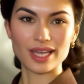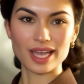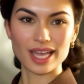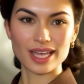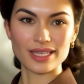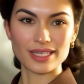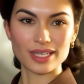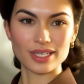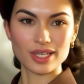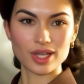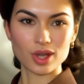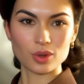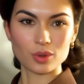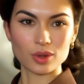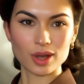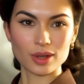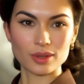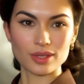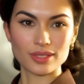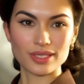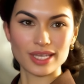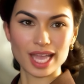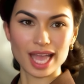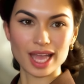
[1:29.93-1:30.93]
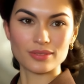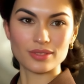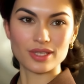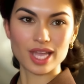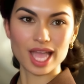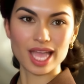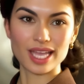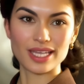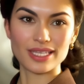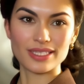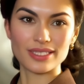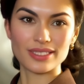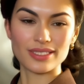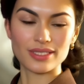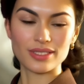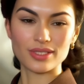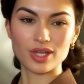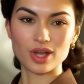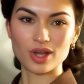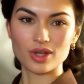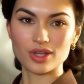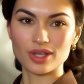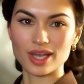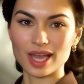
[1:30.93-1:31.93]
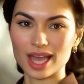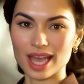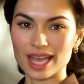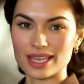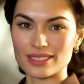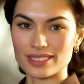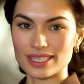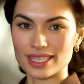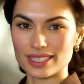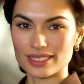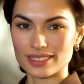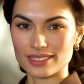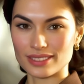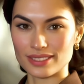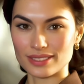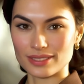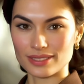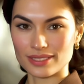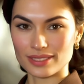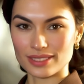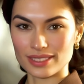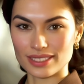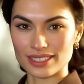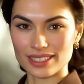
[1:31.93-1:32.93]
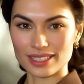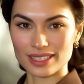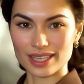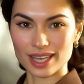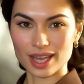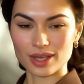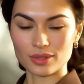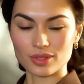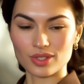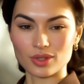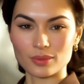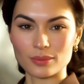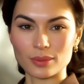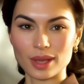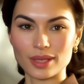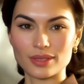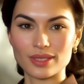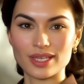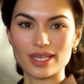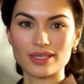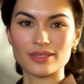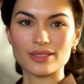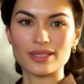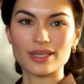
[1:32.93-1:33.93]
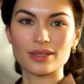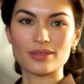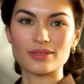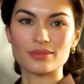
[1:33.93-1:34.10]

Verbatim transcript: and I know how to navigate its dark alleys and seedy underbelly.